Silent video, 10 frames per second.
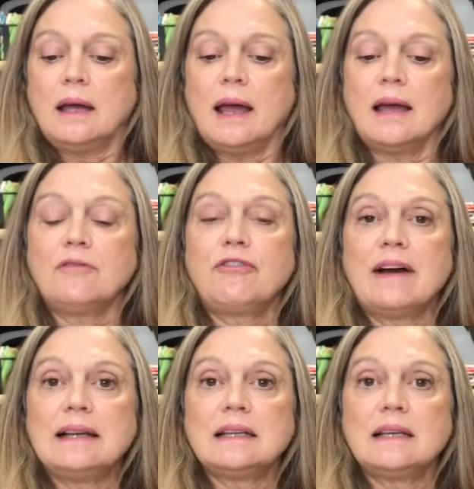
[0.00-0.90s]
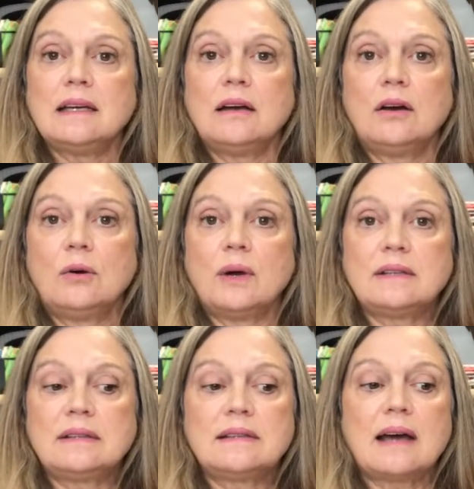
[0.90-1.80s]
And finally went
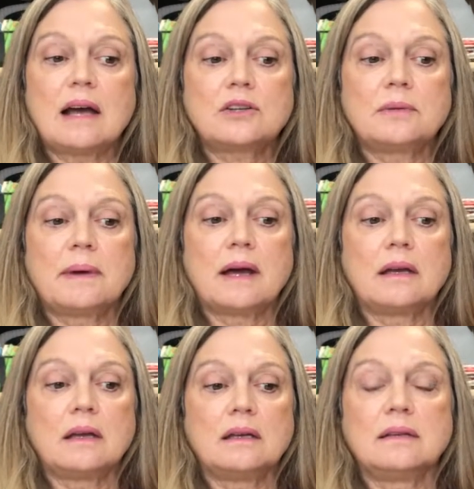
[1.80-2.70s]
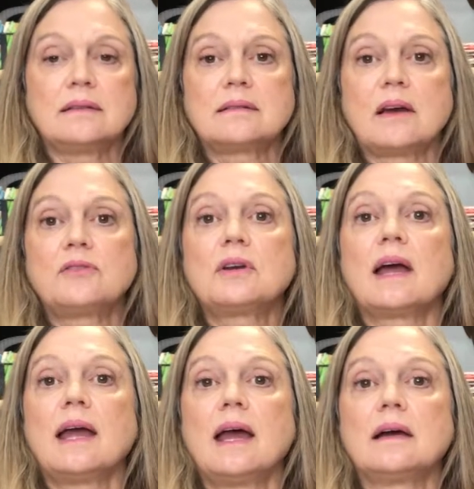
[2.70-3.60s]
to the doctor about it and discovered
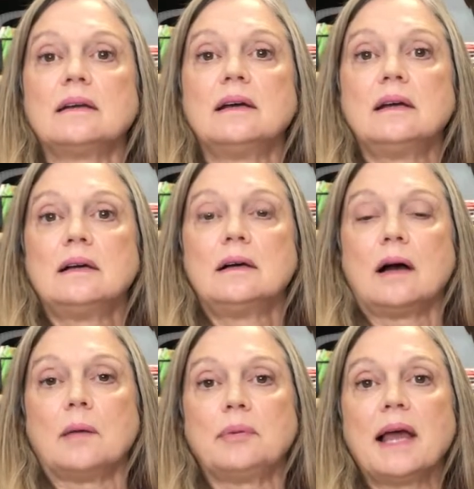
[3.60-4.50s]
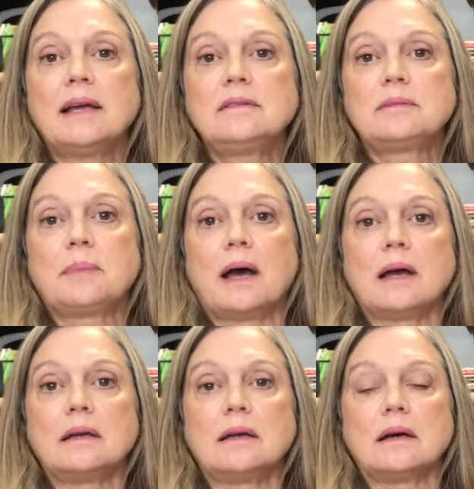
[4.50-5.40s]
I had a blind
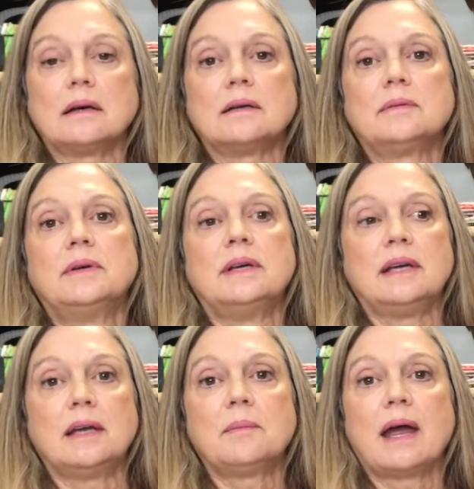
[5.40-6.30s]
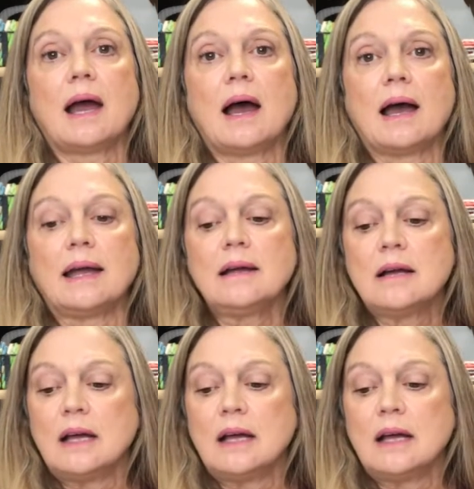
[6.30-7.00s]
spot in my eye.